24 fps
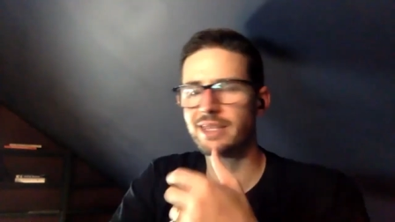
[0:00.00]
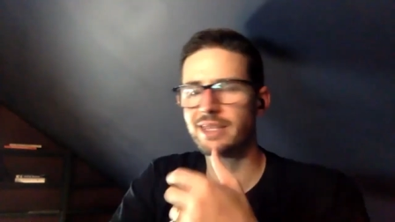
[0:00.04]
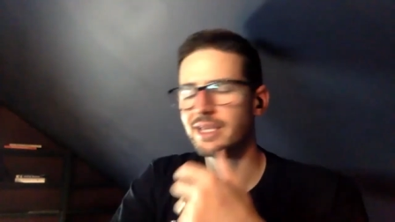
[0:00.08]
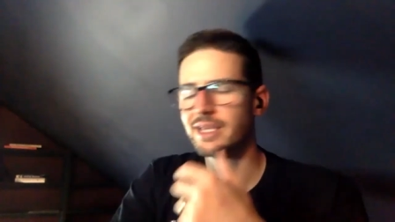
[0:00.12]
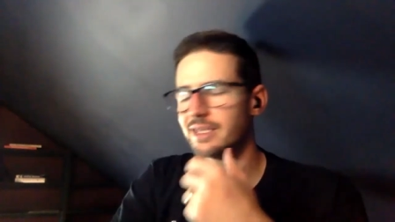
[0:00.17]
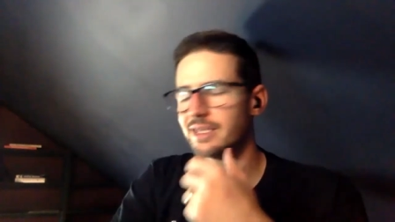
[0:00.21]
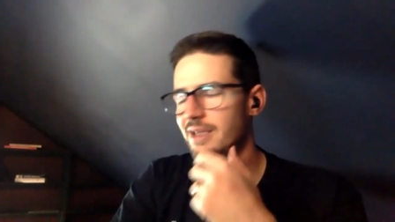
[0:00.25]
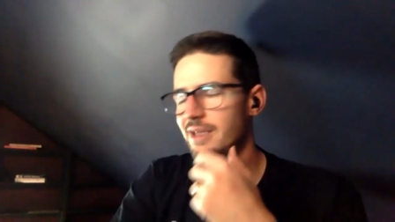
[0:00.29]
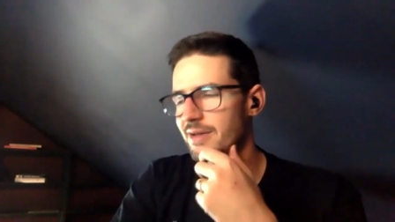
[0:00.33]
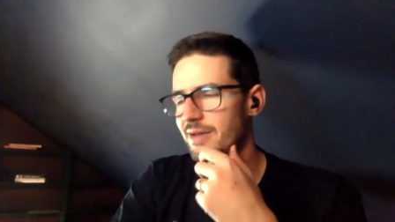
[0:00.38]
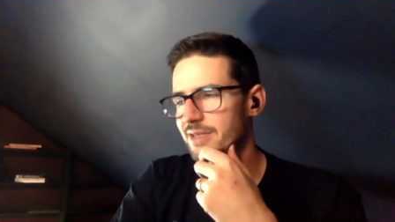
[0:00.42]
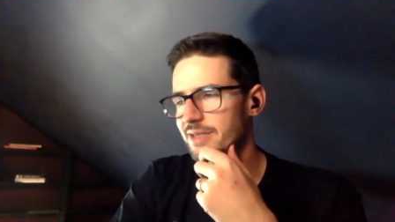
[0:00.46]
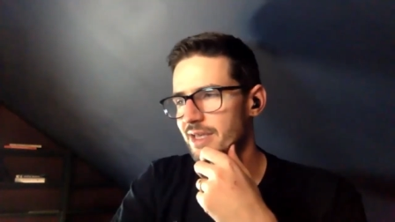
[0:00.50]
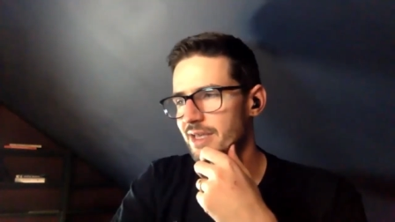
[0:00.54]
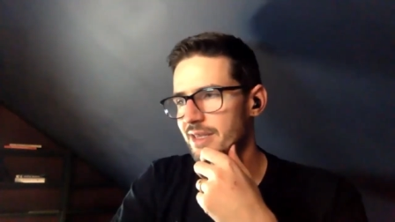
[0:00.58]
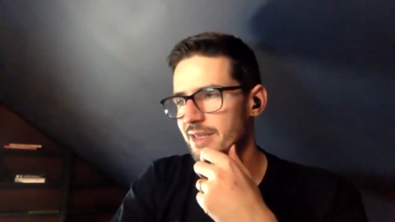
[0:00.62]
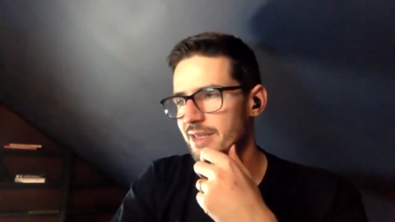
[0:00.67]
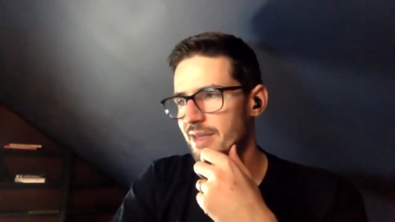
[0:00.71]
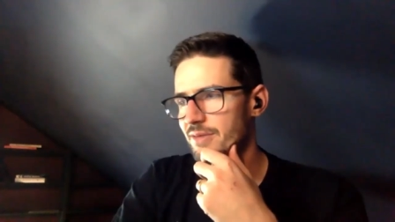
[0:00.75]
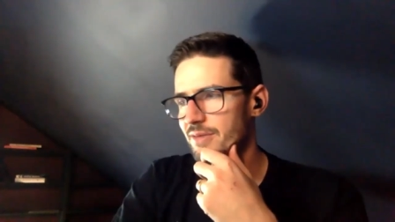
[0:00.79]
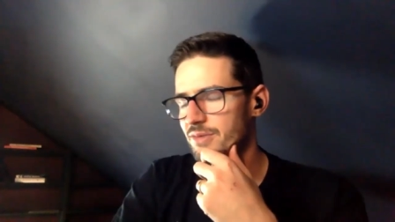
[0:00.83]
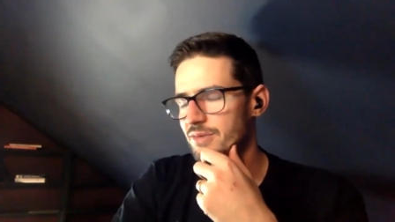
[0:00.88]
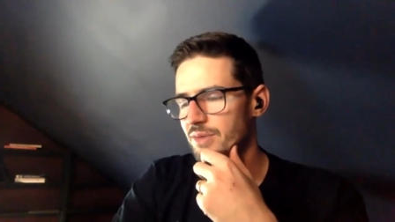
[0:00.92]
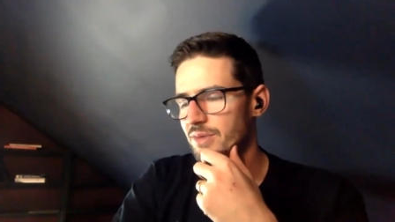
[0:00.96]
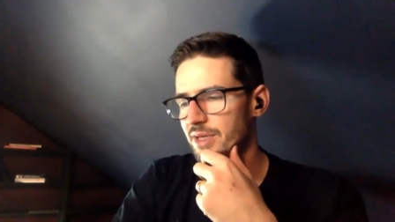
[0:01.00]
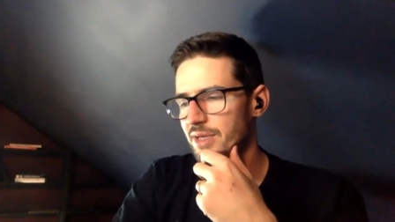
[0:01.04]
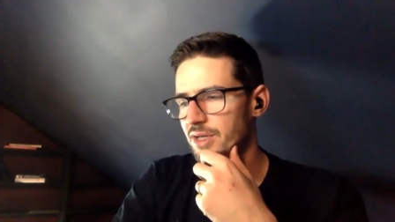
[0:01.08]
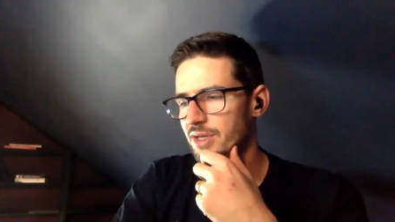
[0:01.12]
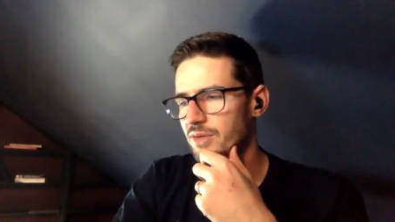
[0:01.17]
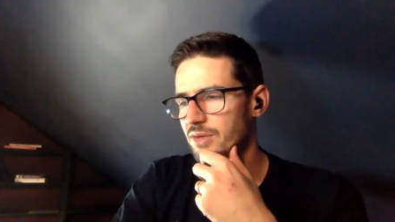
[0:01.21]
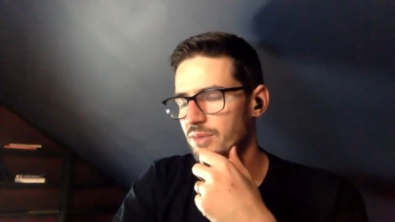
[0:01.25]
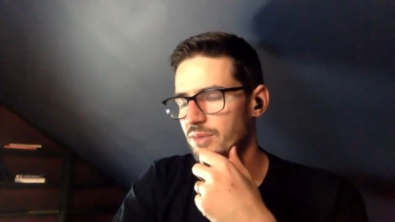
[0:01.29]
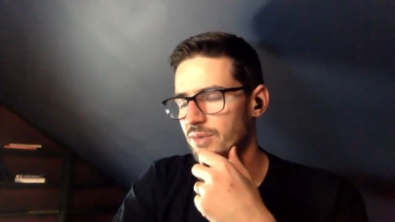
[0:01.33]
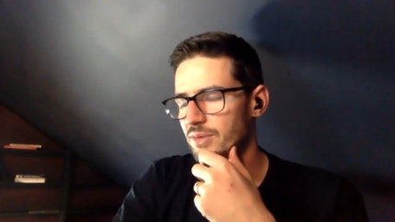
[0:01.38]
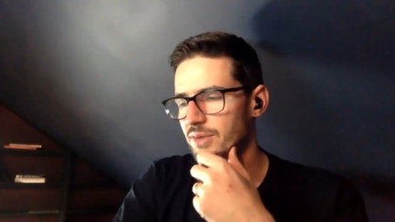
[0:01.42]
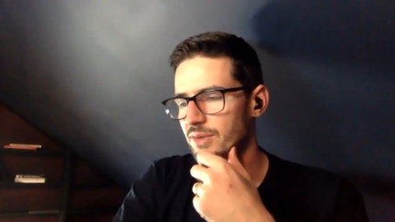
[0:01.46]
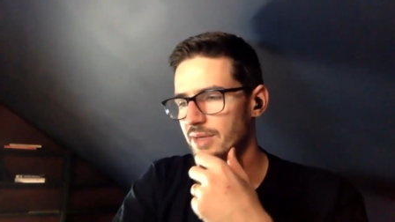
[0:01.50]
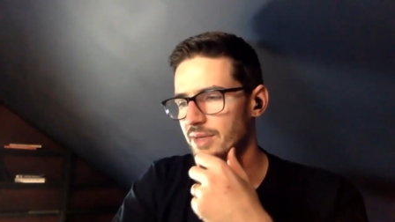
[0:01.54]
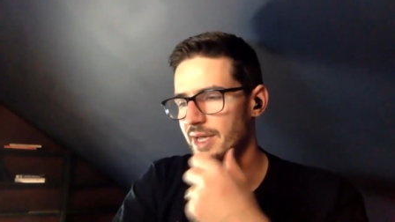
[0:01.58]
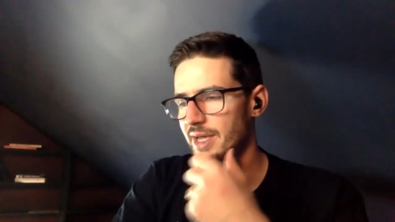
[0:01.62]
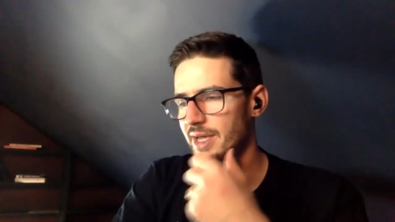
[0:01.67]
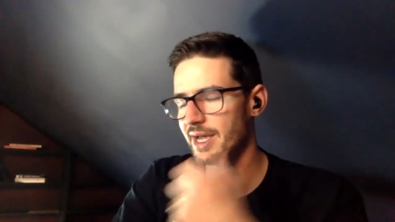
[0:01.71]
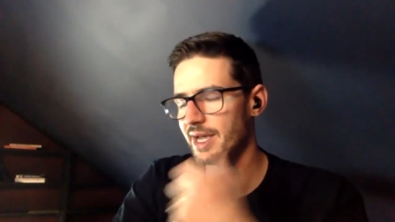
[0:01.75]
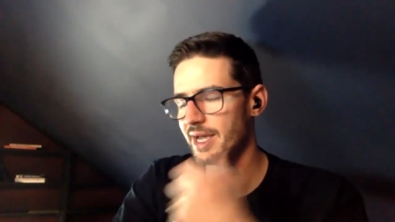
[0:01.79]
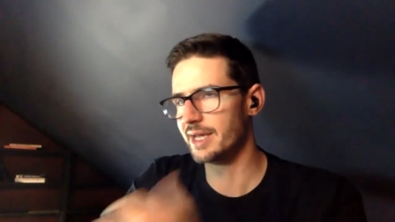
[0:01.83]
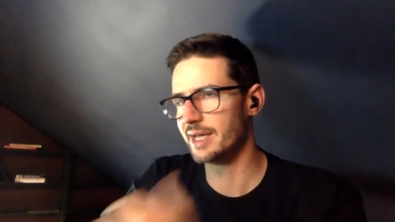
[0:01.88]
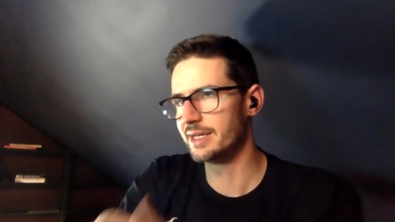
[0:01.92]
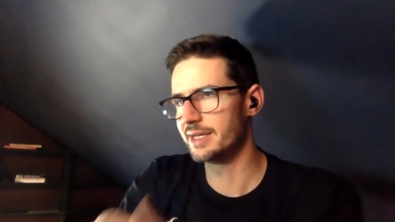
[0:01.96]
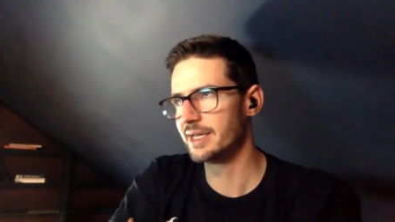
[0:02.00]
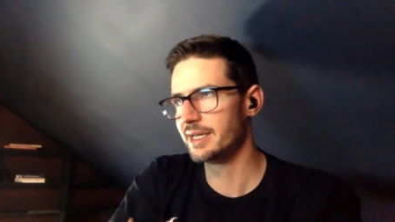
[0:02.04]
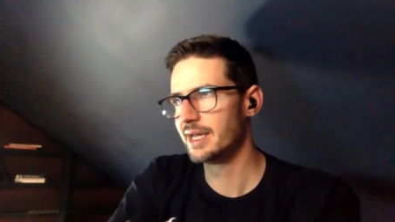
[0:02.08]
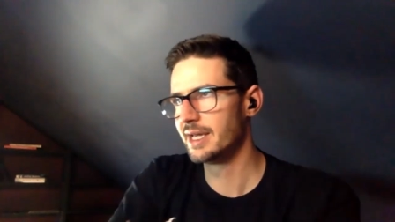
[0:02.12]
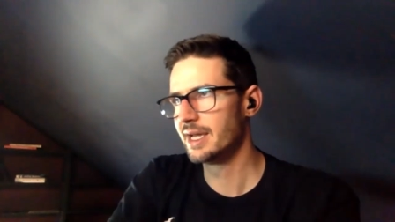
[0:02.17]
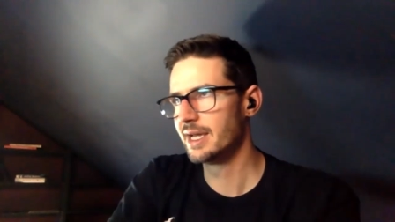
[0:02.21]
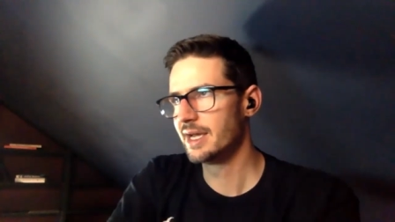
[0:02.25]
think that was really cool. And